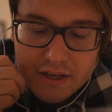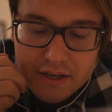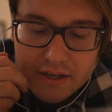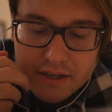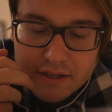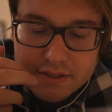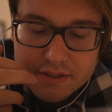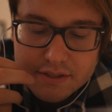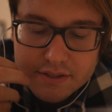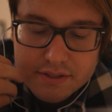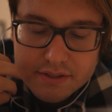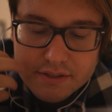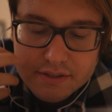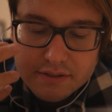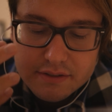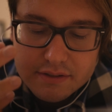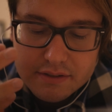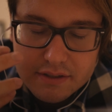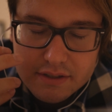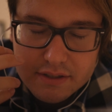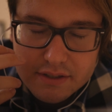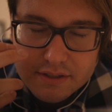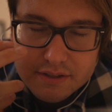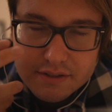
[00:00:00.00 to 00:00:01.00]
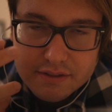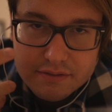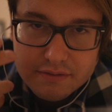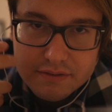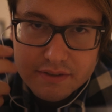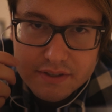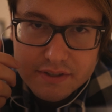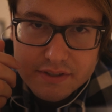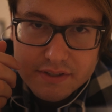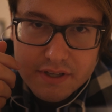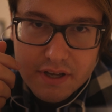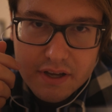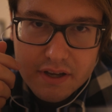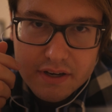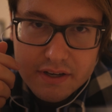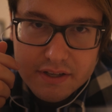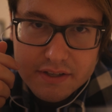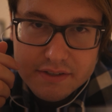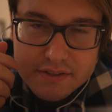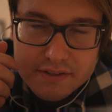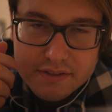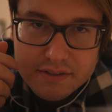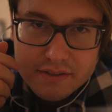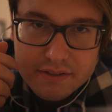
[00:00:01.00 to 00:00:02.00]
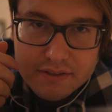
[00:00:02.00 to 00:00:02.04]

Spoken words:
it just feels honest,